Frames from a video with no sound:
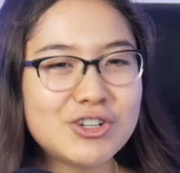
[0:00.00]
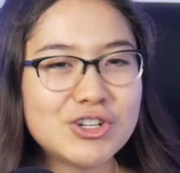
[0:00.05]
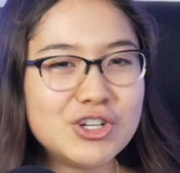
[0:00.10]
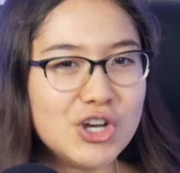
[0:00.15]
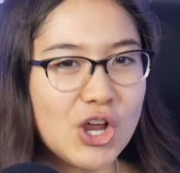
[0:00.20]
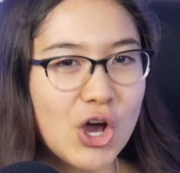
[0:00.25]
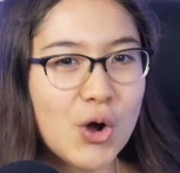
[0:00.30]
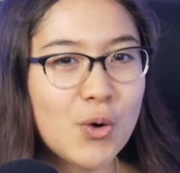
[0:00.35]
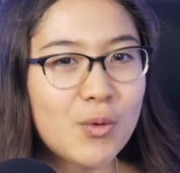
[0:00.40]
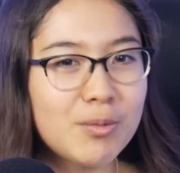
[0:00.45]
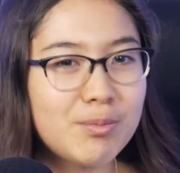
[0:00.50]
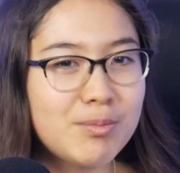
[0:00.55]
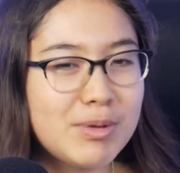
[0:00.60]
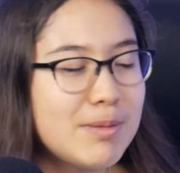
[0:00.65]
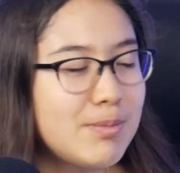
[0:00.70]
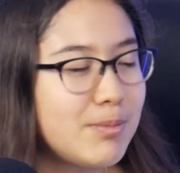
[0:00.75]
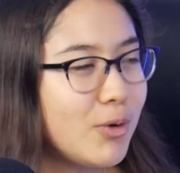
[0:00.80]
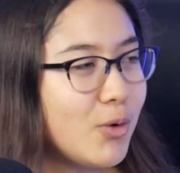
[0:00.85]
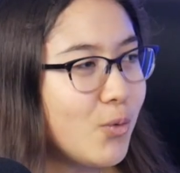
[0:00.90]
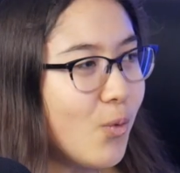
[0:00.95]
know what
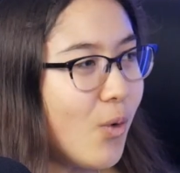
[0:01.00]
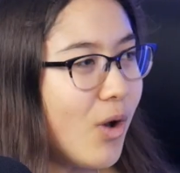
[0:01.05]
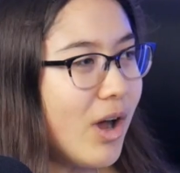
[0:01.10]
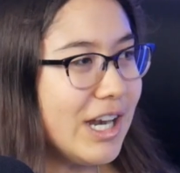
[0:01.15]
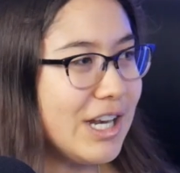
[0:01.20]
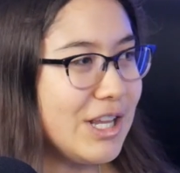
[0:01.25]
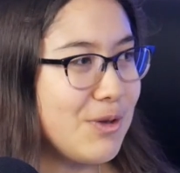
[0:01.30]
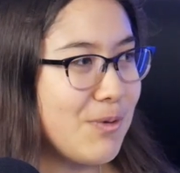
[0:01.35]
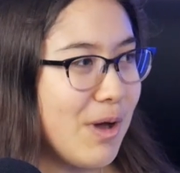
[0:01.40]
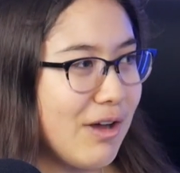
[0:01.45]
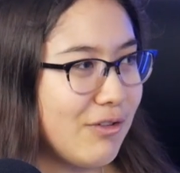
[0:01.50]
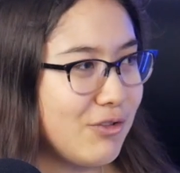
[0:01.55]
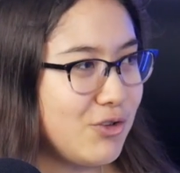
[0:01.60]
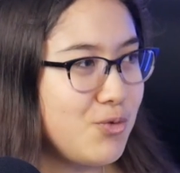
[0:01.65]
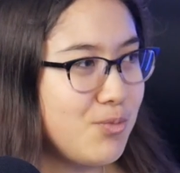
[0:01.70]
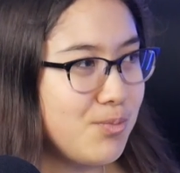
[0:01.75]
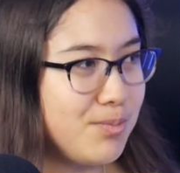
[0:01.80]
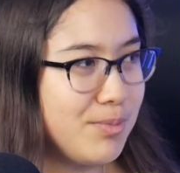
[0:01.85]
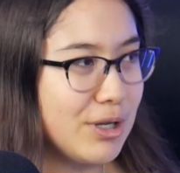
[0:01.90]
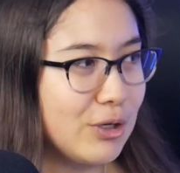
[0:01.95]
people want. You have
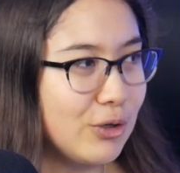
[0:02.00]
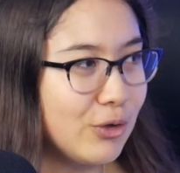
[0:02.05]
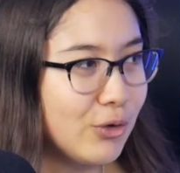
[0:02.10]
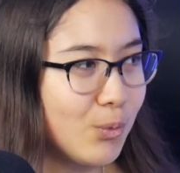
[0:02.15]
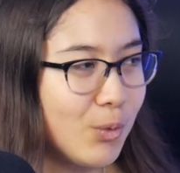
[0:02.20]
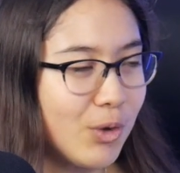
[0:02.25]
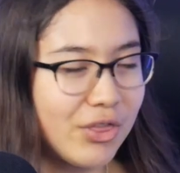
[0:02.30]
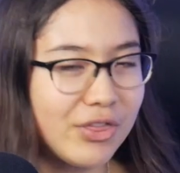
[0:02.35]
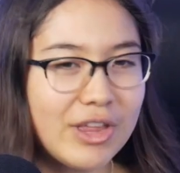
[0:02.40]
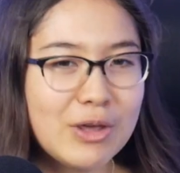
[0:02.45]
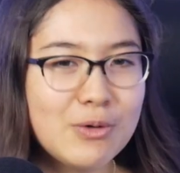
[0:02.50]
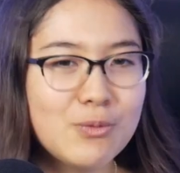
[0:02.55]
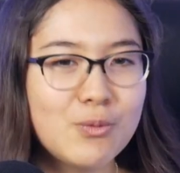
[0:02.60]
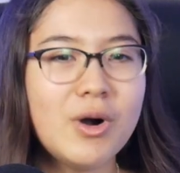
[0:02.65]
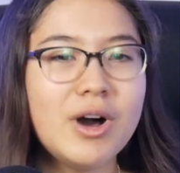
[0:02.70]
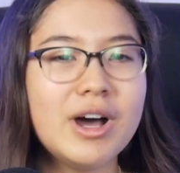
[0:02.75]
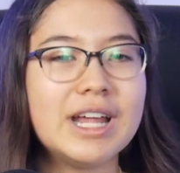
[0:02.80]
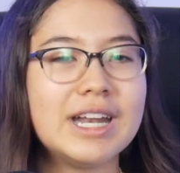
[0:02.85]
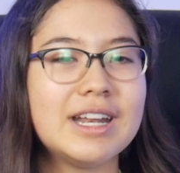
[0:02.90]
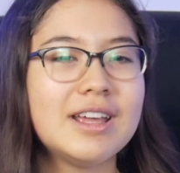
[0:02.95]
to build what they
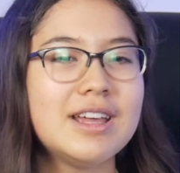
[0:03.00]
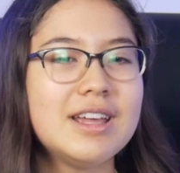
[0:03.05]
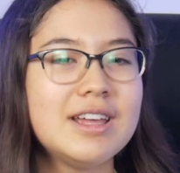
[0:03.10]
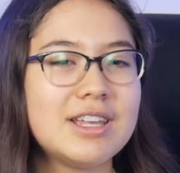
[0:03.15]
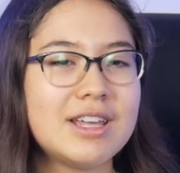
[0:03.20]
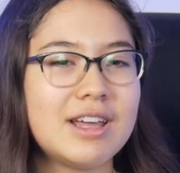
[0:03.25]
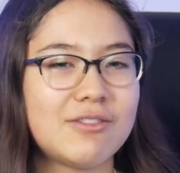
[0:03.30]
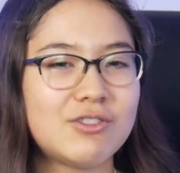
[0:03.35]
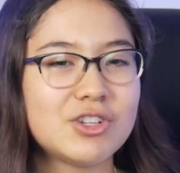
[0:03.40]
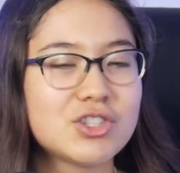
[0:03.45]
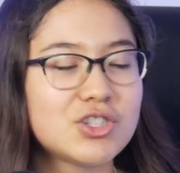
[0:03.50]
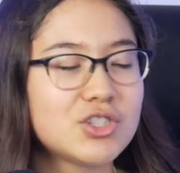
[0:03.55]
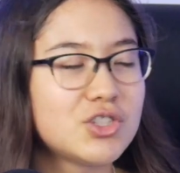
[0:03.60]
want. You have to